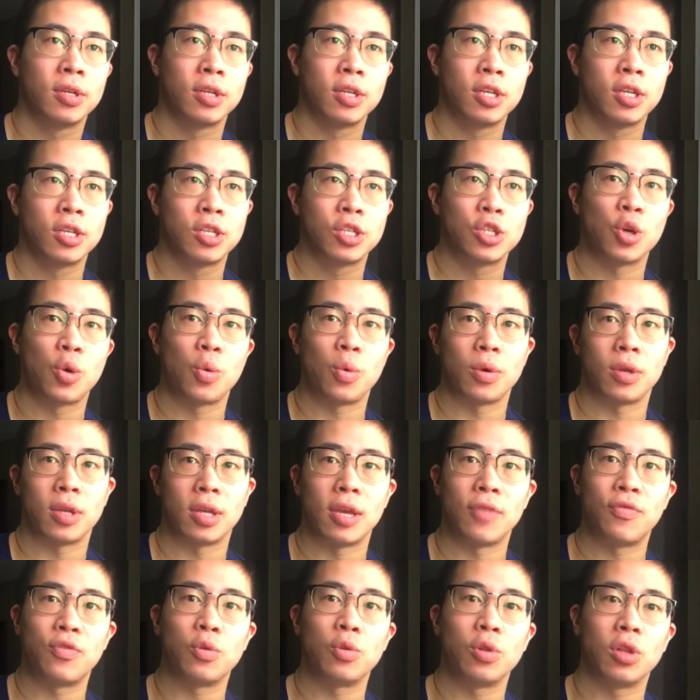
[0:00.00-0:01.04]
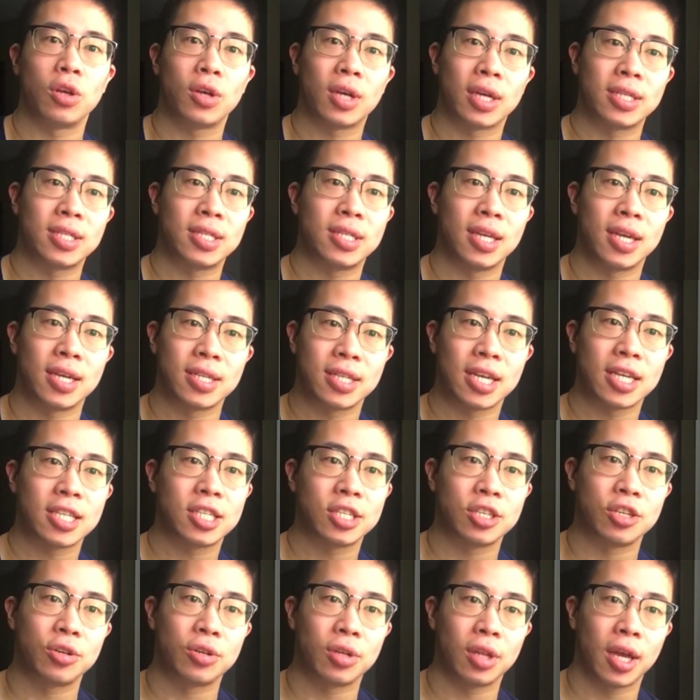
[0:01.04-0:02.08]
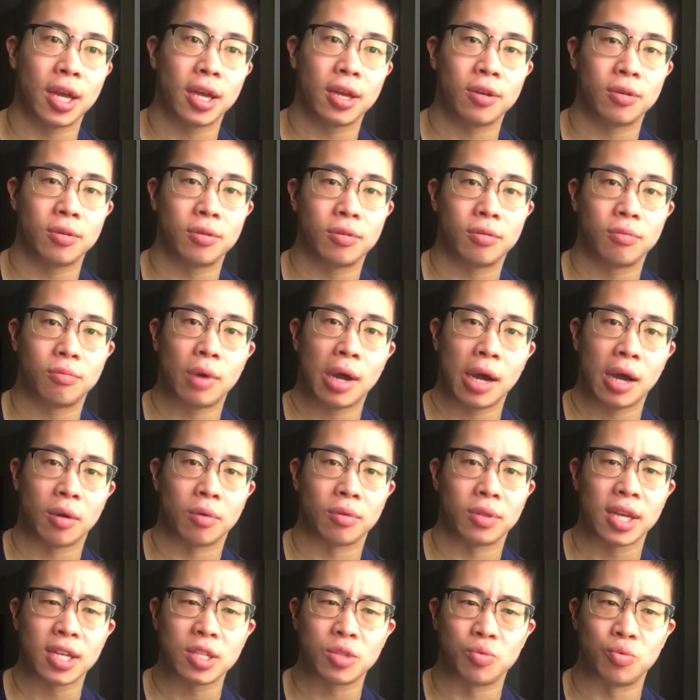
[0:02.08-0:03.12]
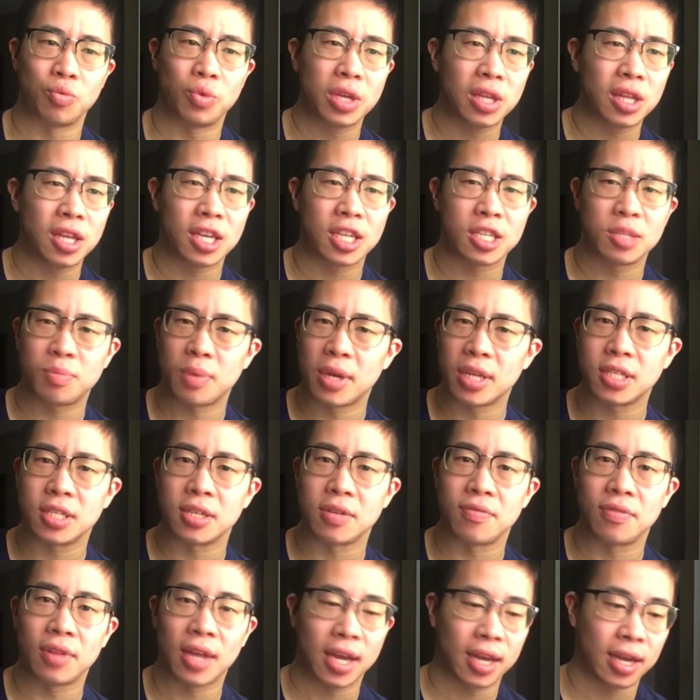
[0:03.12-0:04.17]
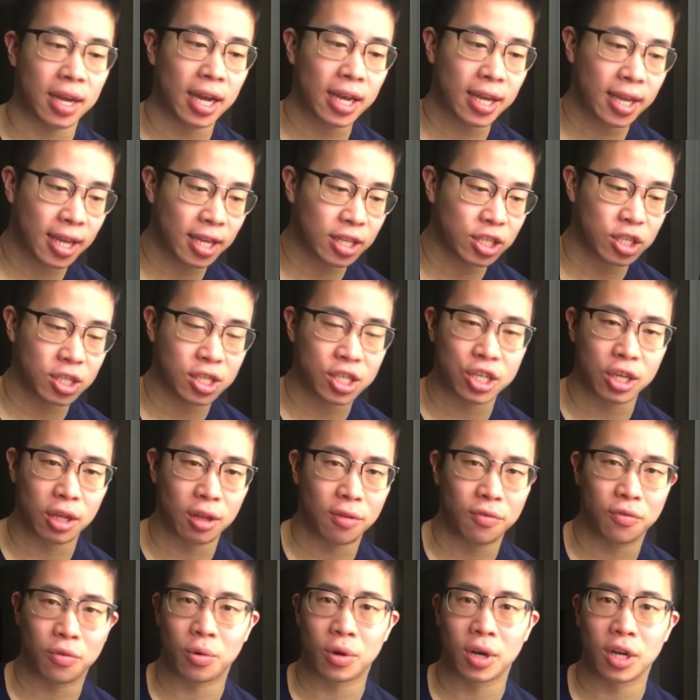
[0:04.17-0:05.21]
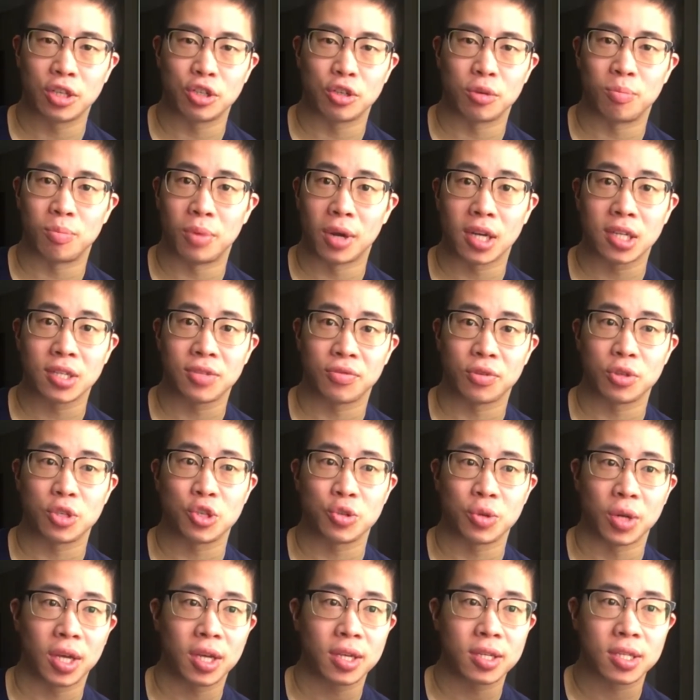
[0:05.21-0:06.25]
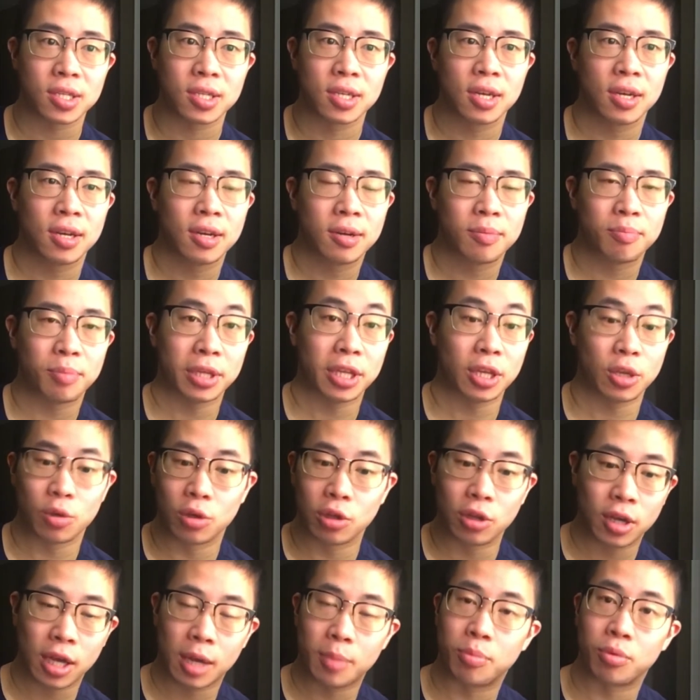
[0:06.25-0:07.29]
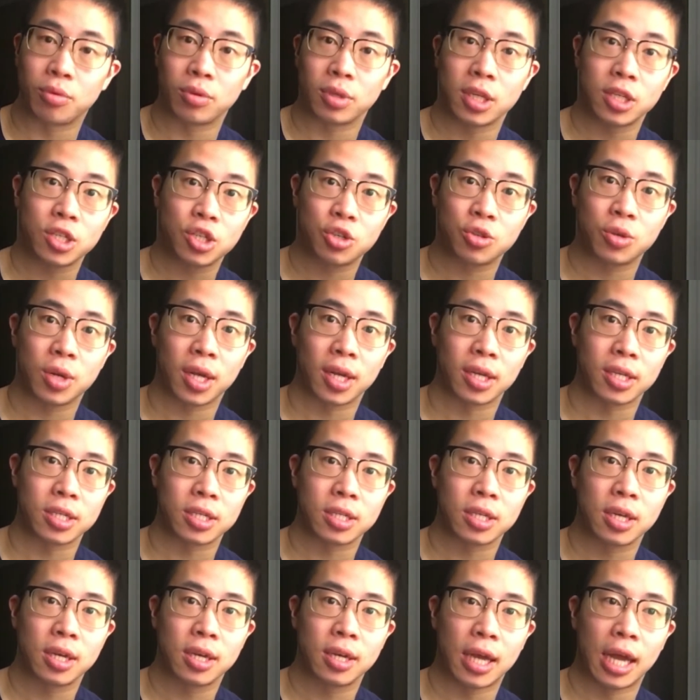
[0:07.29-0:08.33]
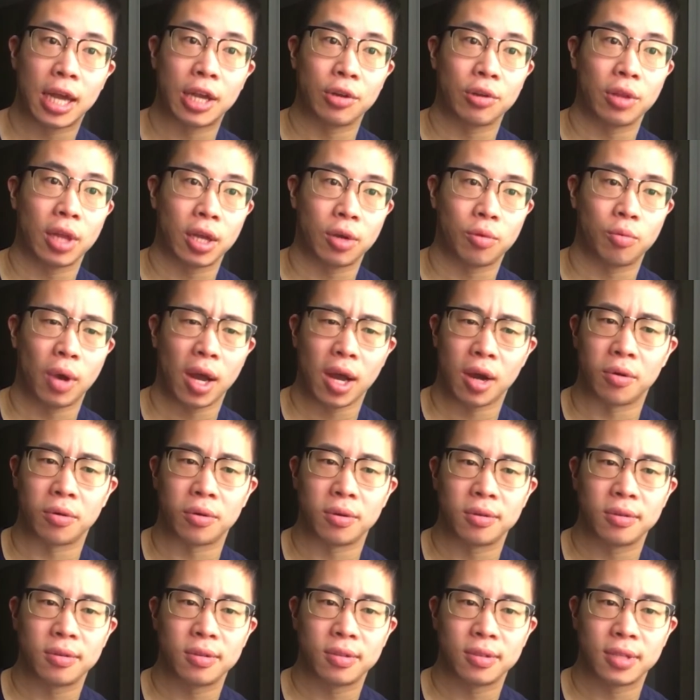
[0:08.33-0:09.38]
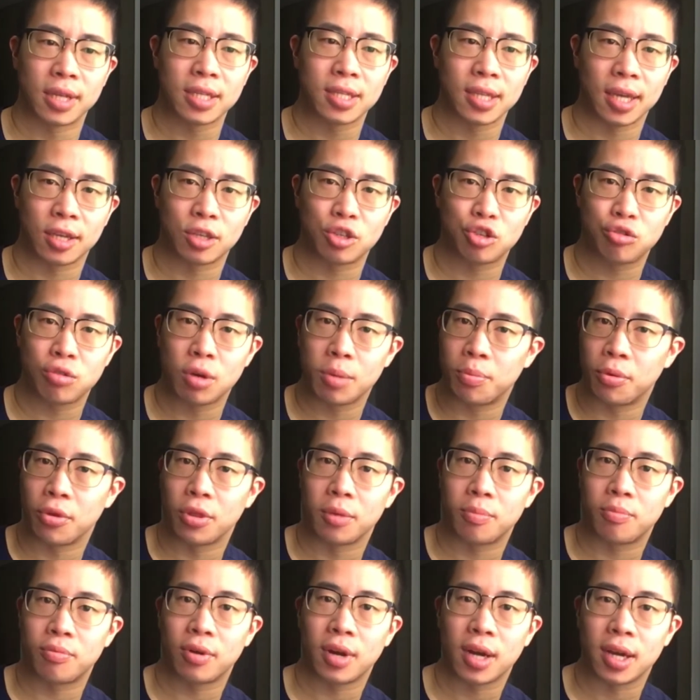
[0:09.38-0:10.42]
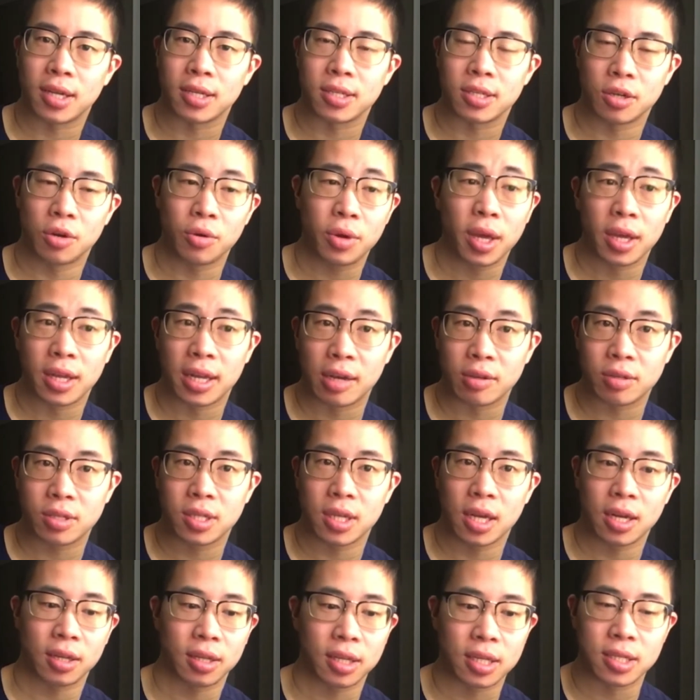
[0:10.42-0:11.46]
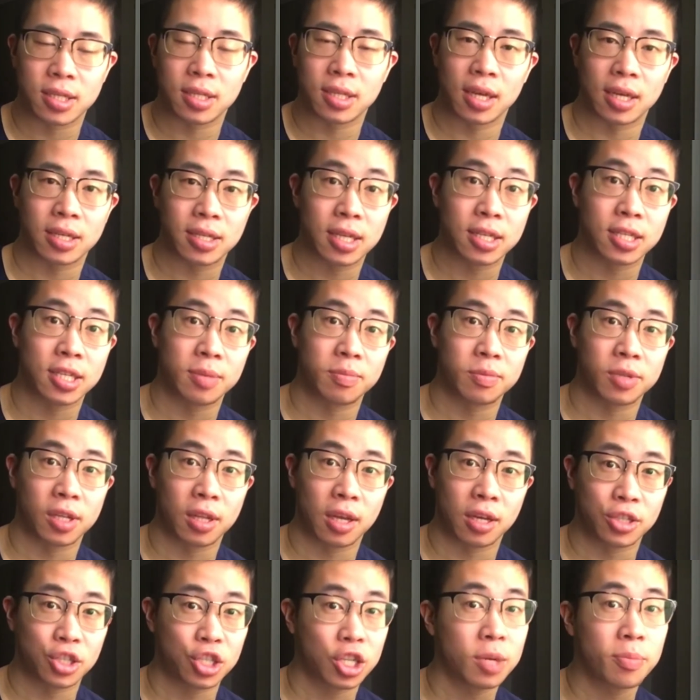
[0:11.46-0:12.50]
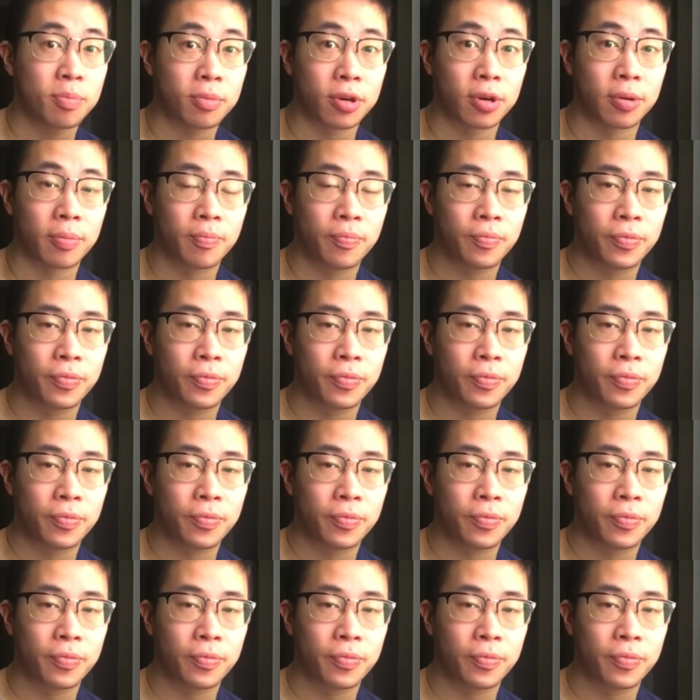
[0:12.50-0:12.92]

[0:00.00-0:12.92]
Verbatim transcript: So if you look at CSS and you're like, wow, that's really expensive. Like, I can't just shell a $400 for strings. But then you look at Berlin Strings and you're like, wow, that's like triple the price. Okay, now suddenly CSS seems a lot cheaper.